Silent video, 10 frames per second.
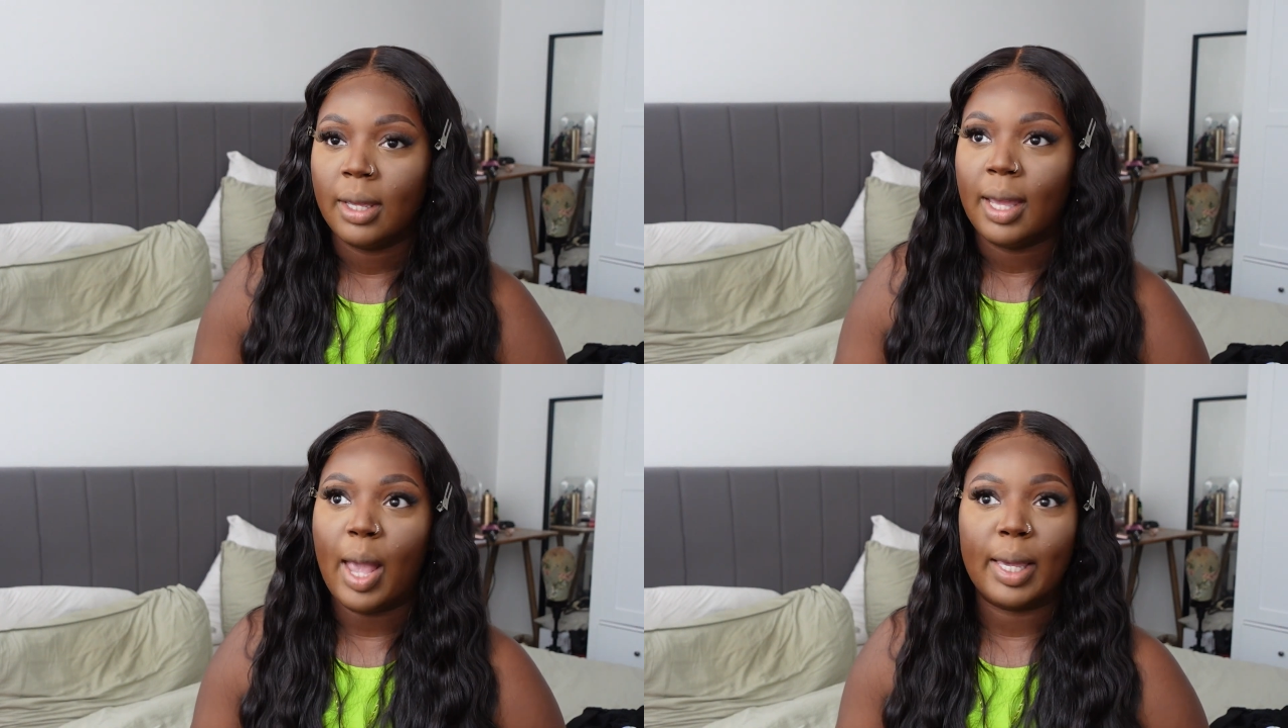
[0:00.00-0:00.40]

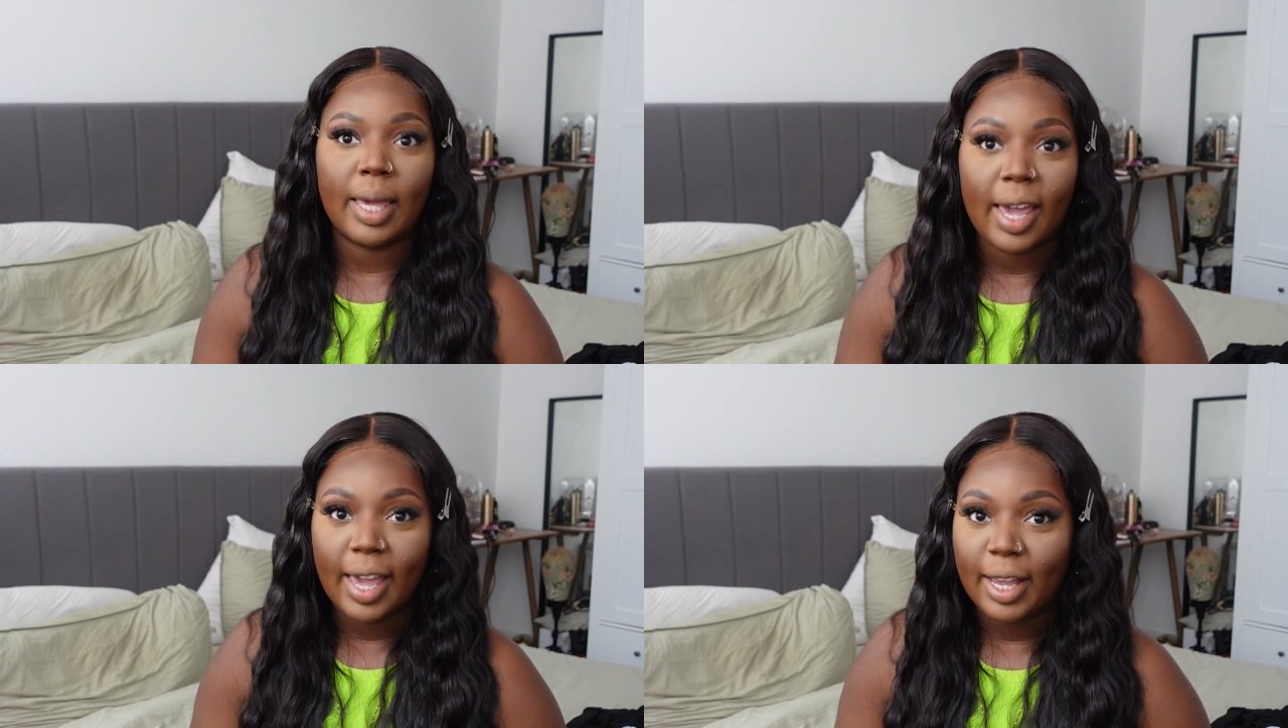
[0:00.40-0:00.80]

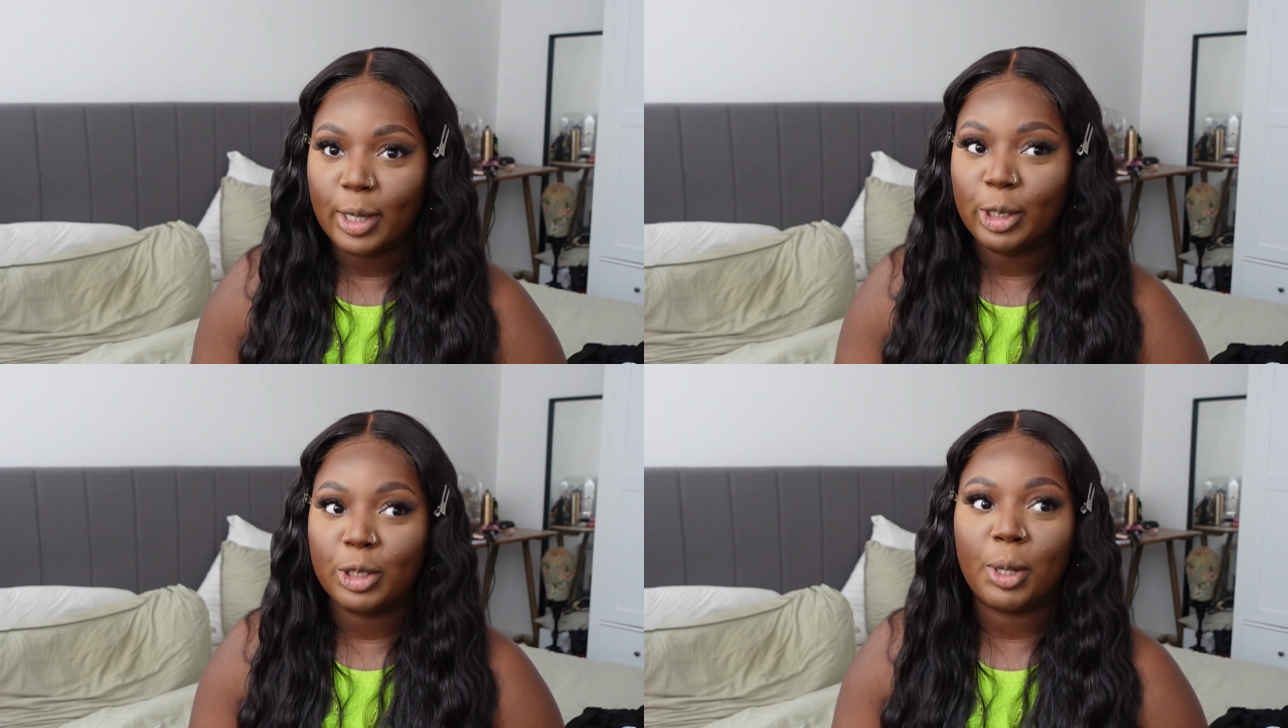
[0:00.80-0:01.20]

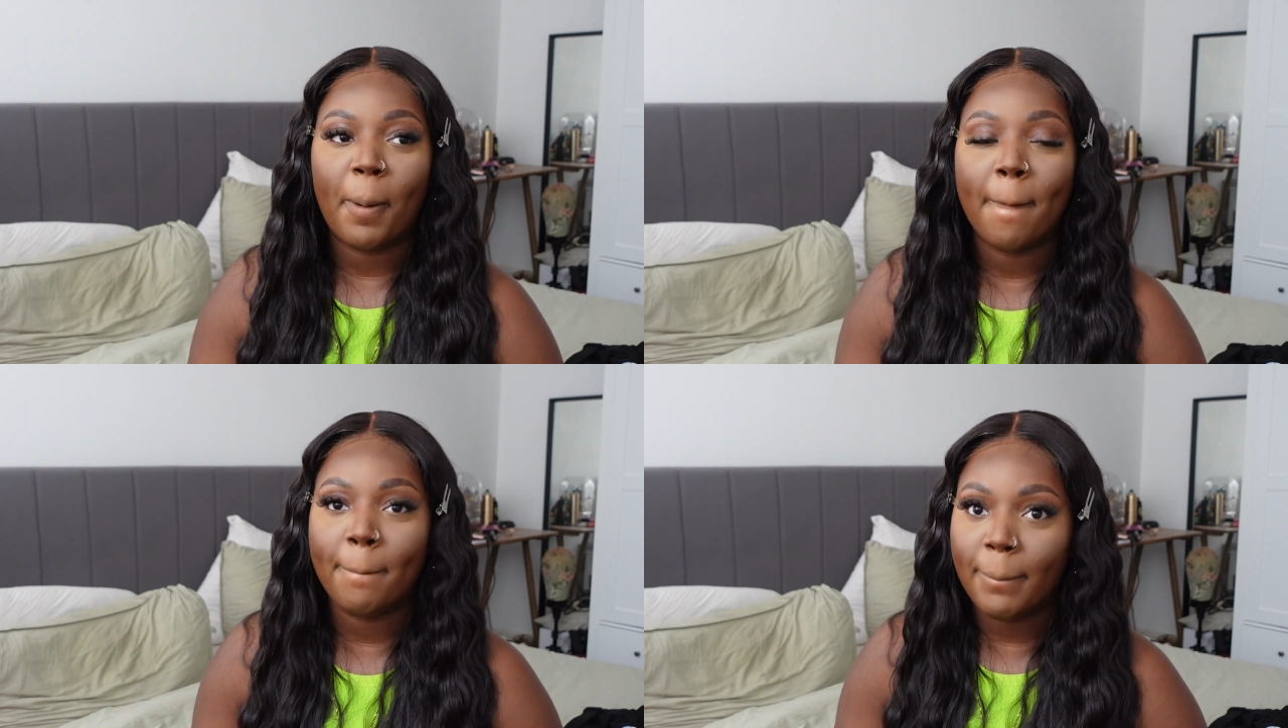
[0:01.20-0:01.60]
engaged,
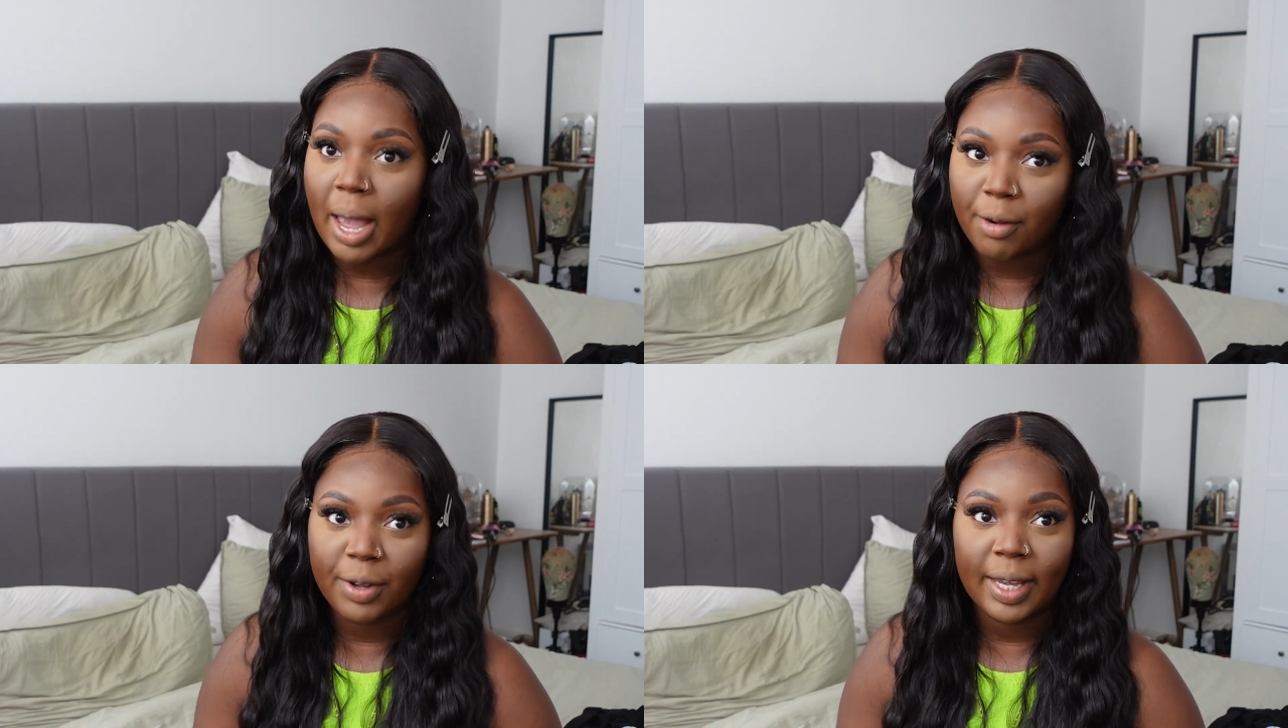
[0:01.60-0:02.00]

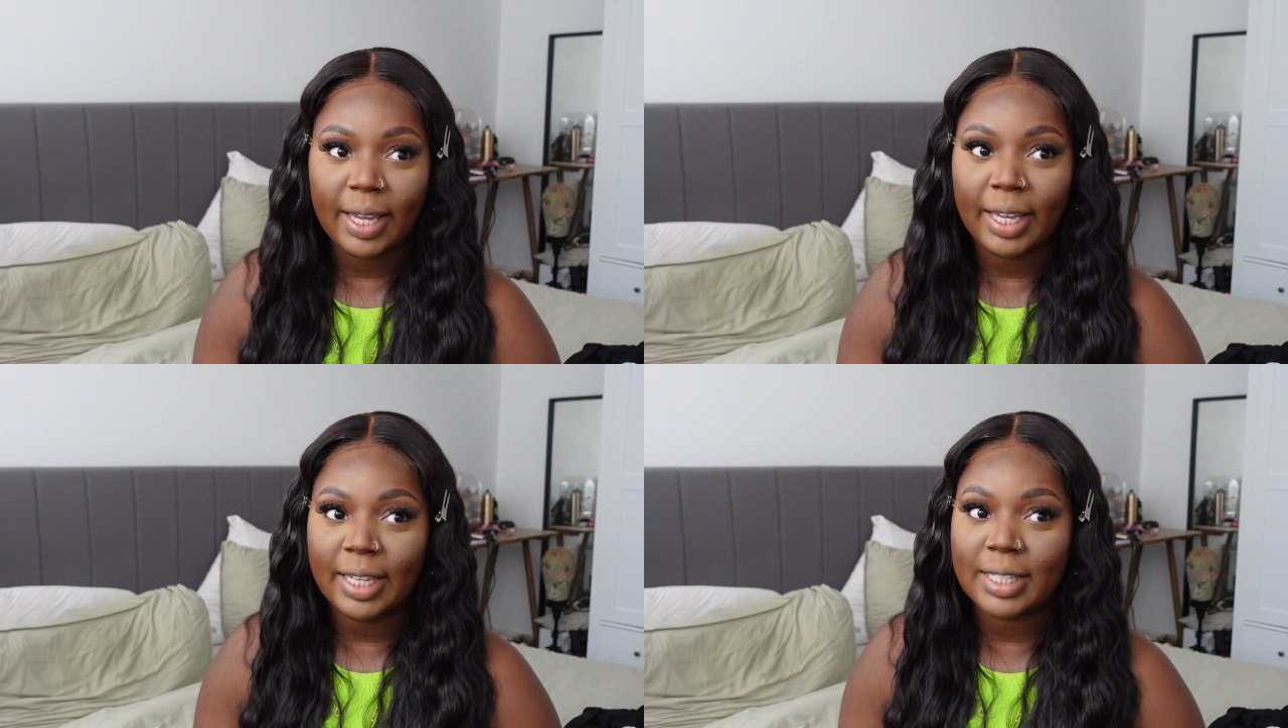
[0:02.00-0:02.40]

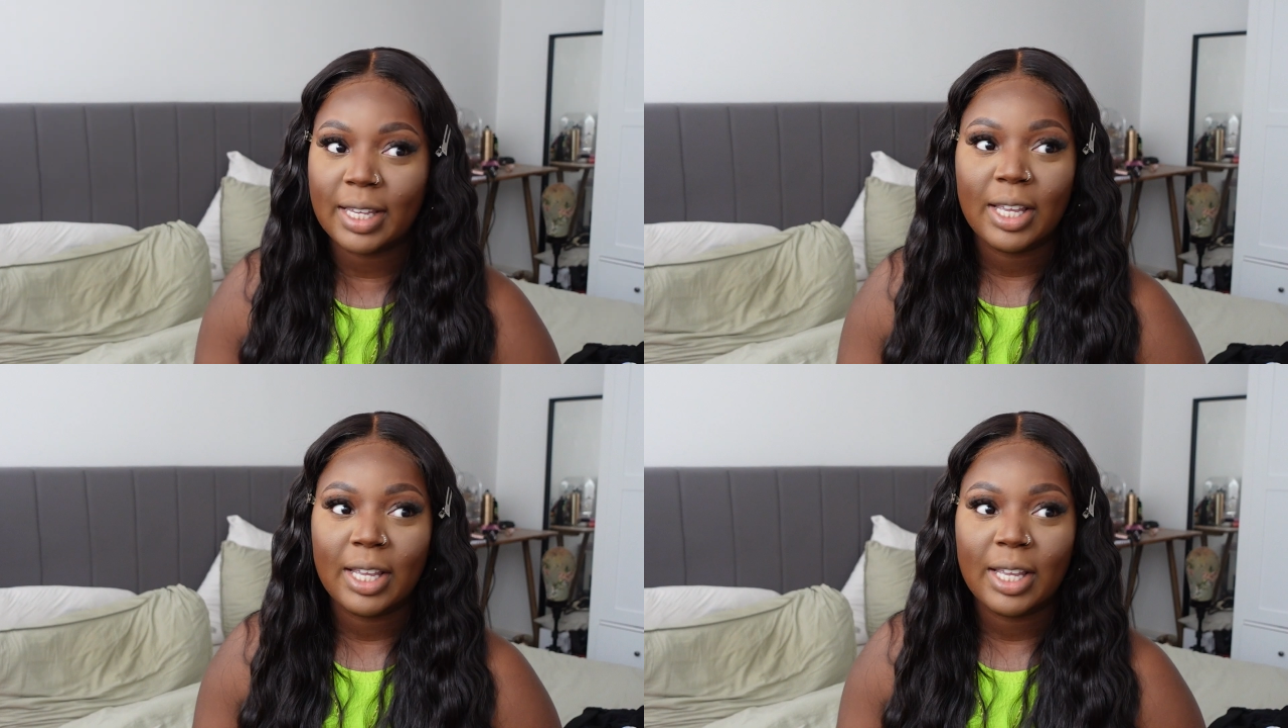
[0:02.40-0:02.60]
married,